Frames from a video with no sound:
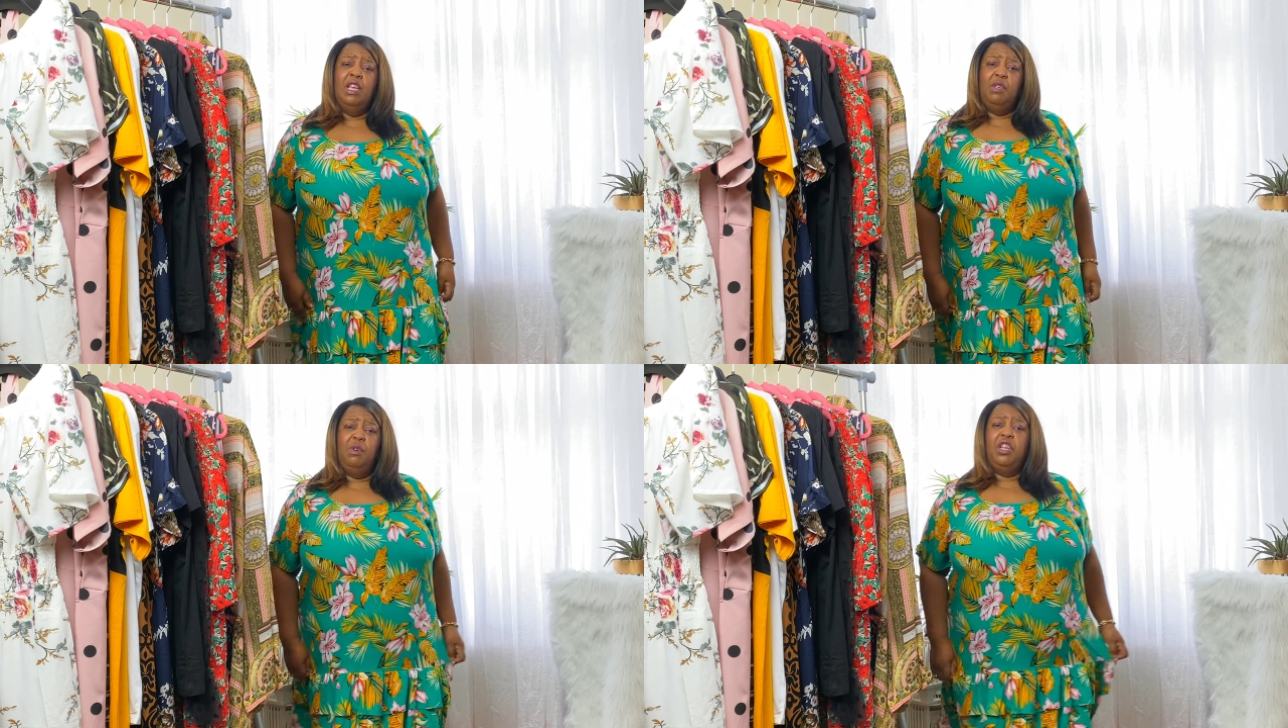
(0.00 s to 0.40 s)

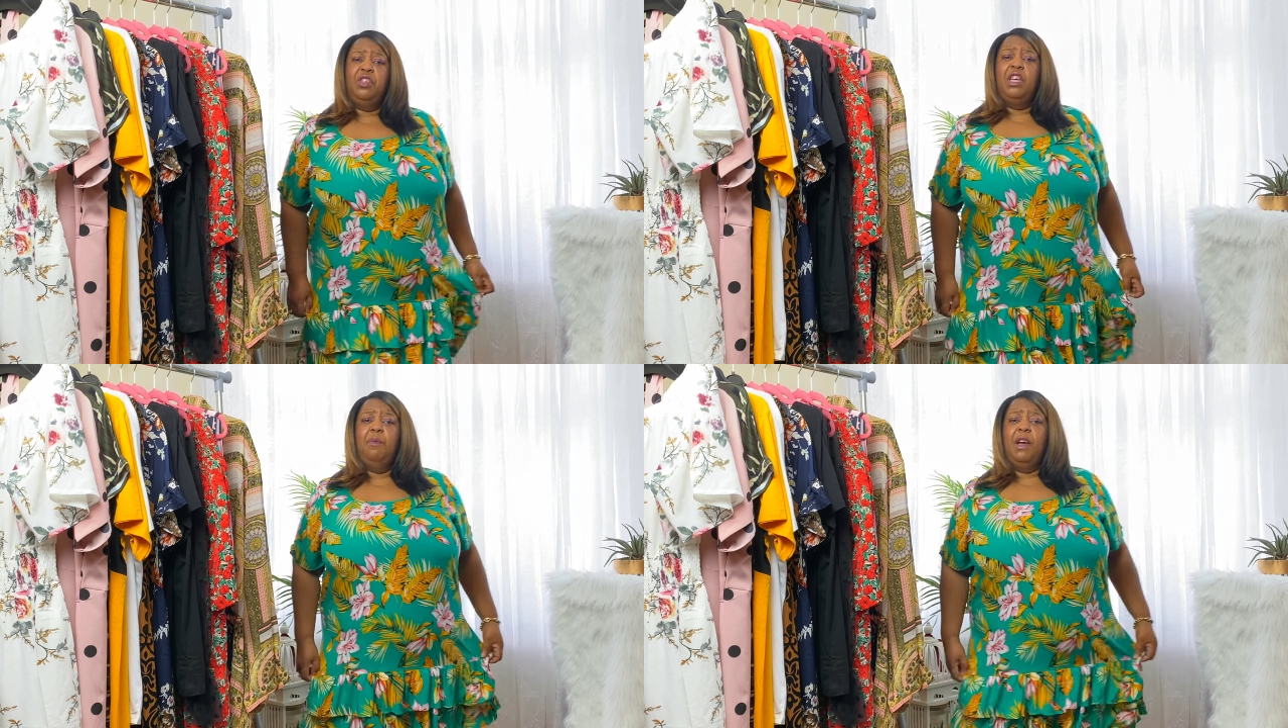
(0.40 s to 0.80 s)
So what do you
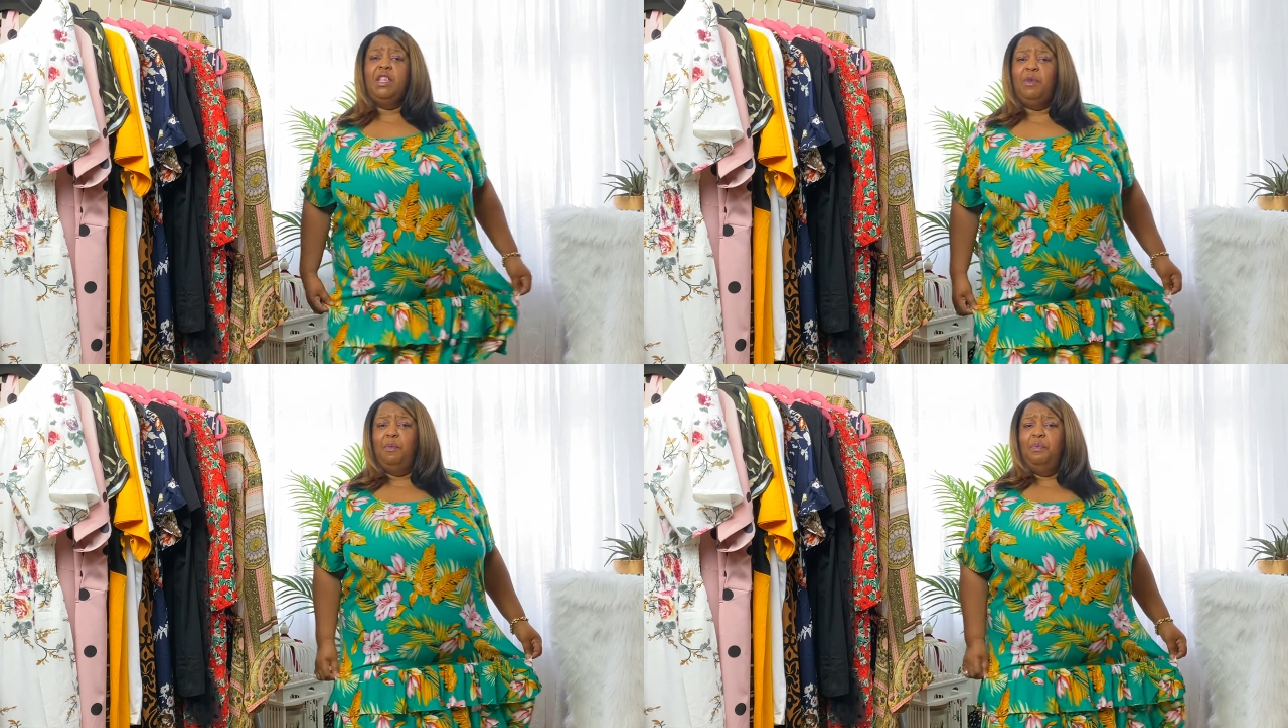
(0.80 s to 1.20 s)
think about
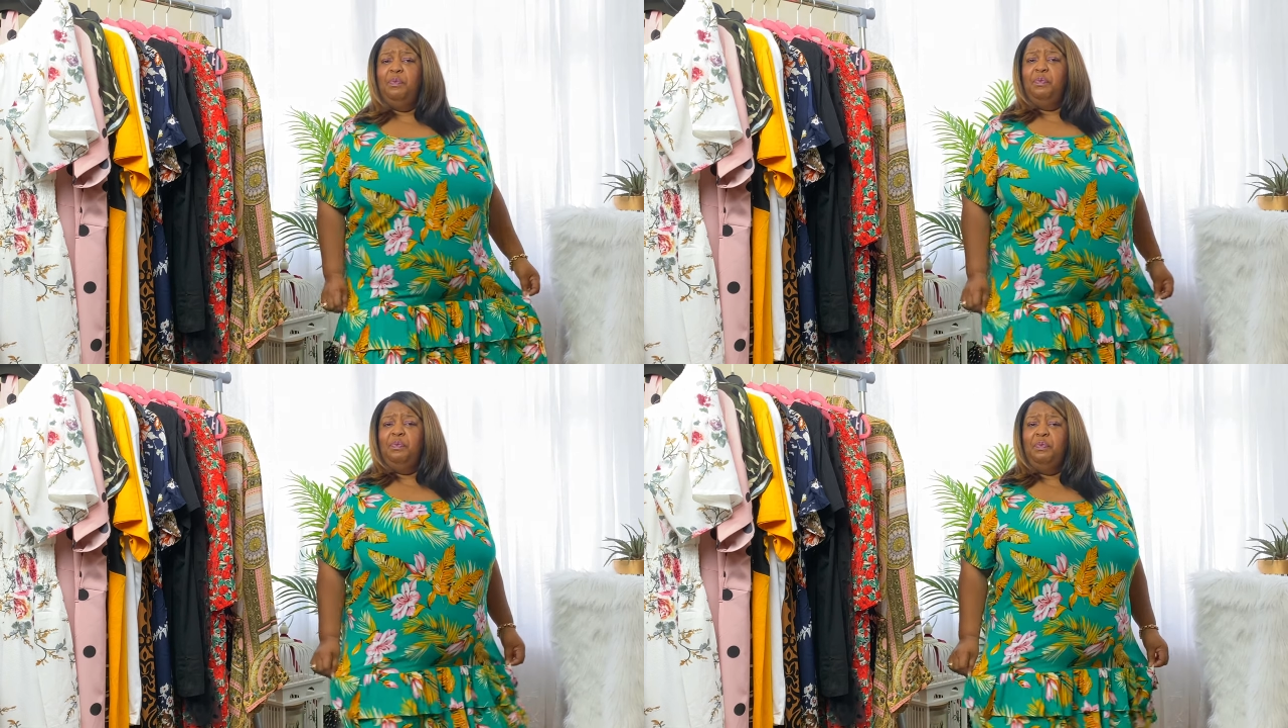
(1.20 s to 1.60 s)
this one?
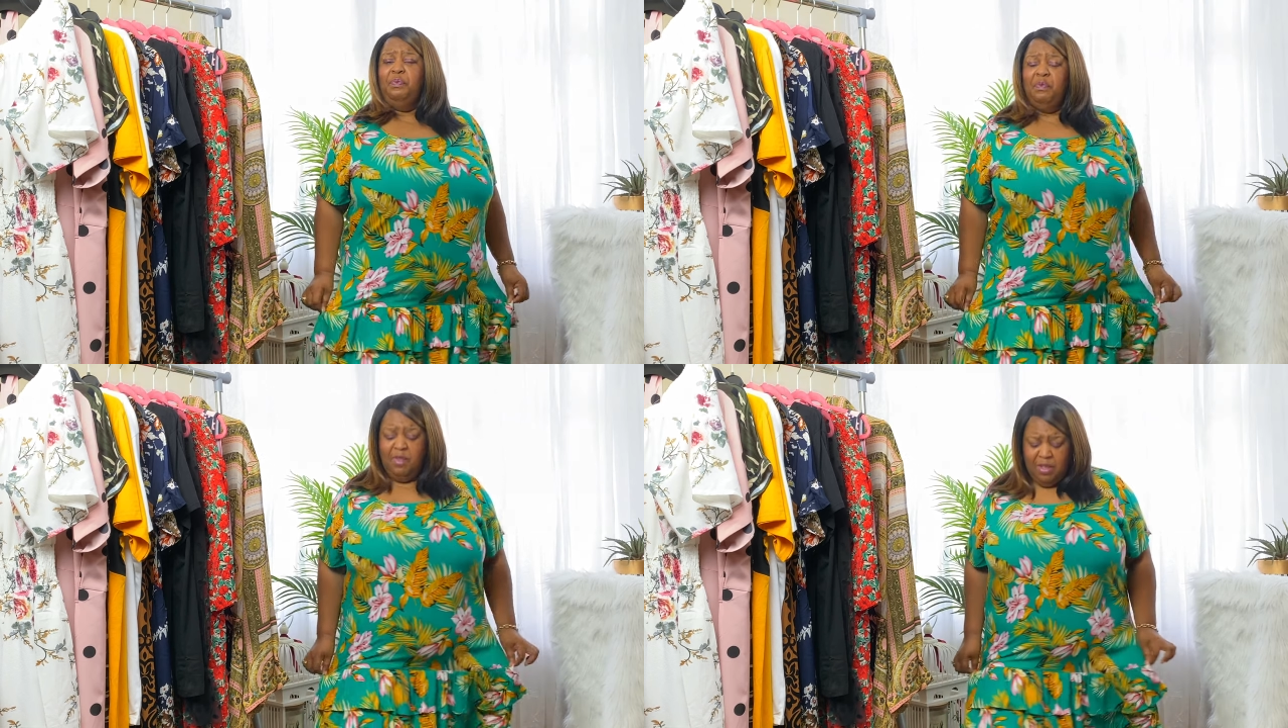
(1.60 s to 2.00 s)

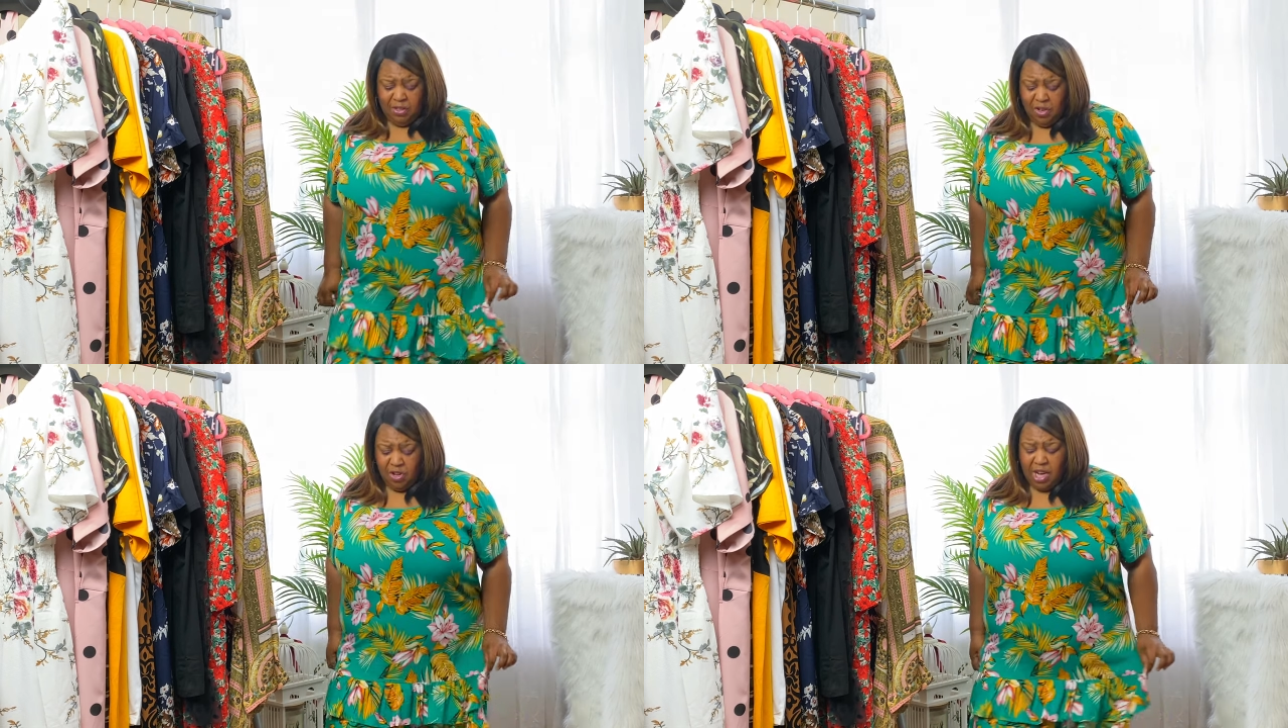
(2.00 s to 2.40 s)
Your